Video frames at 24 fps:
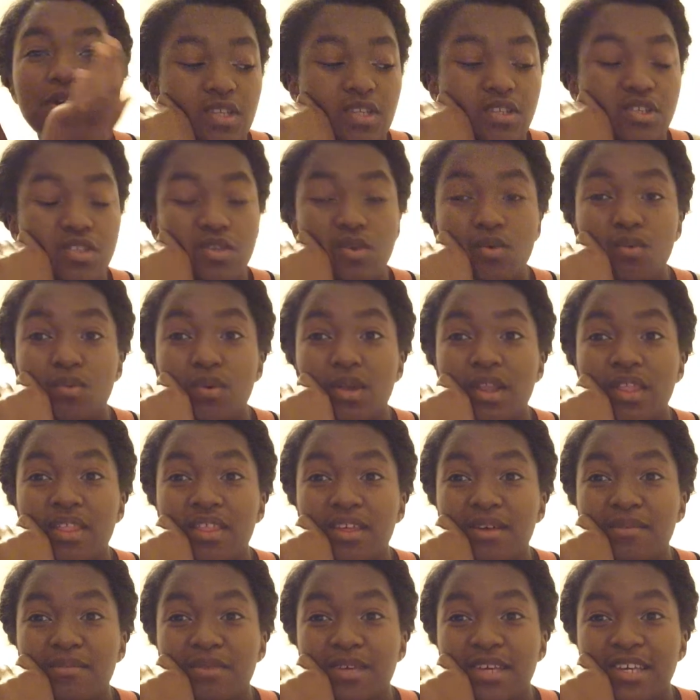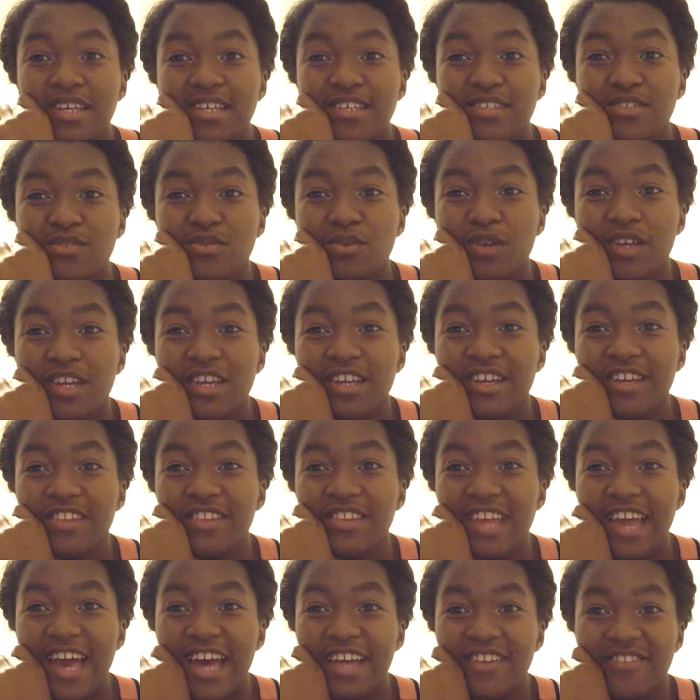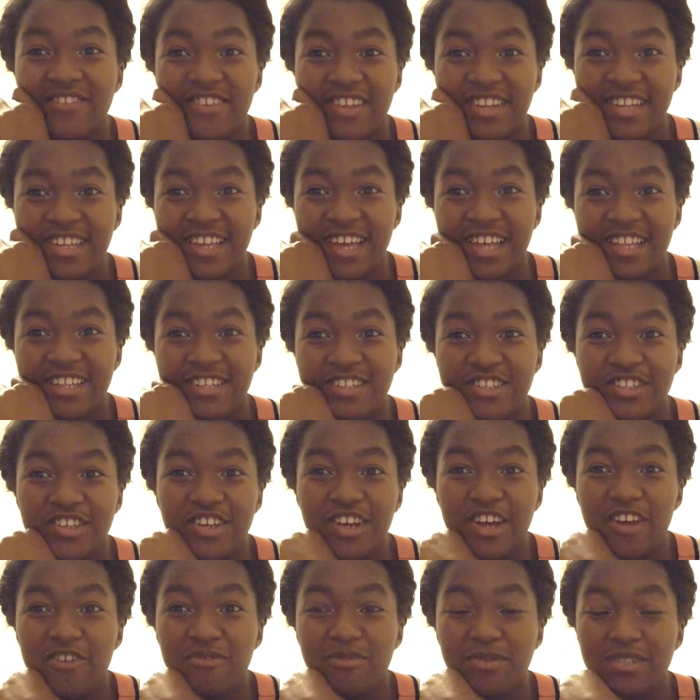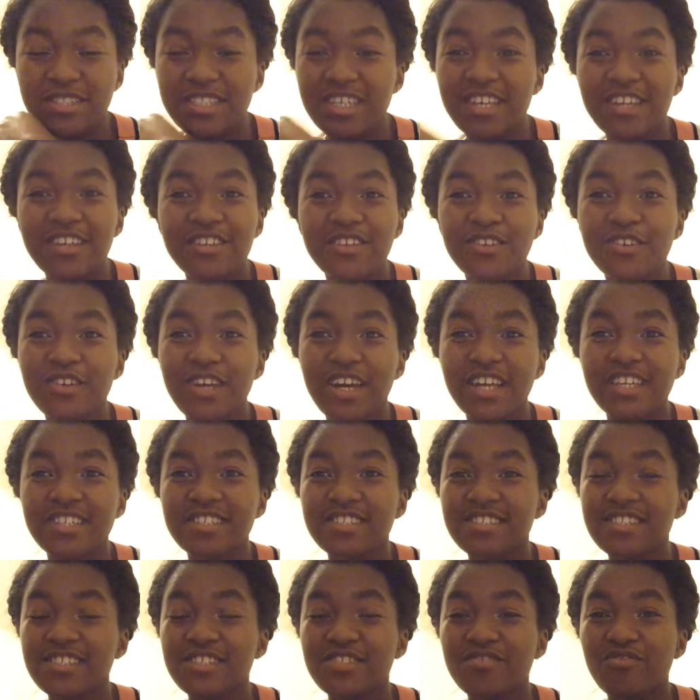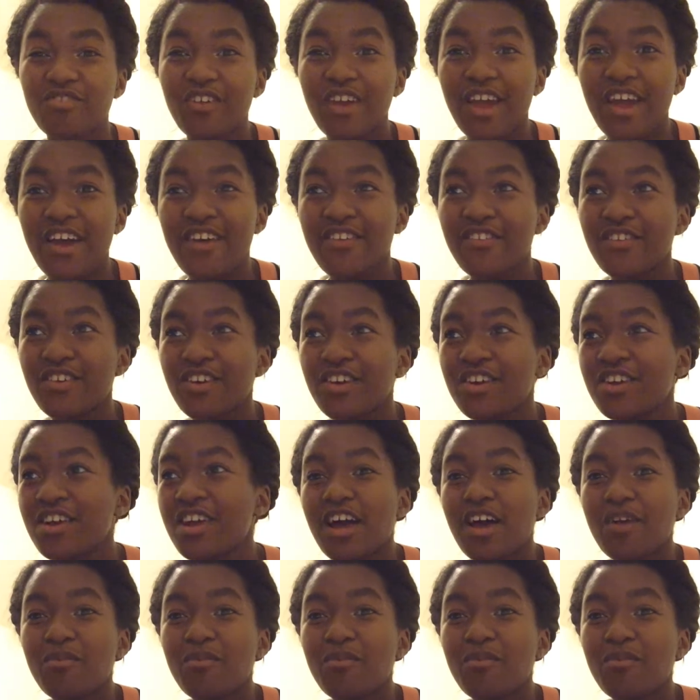So one of them is working on the advent calendar. I've been telling you guys this forever.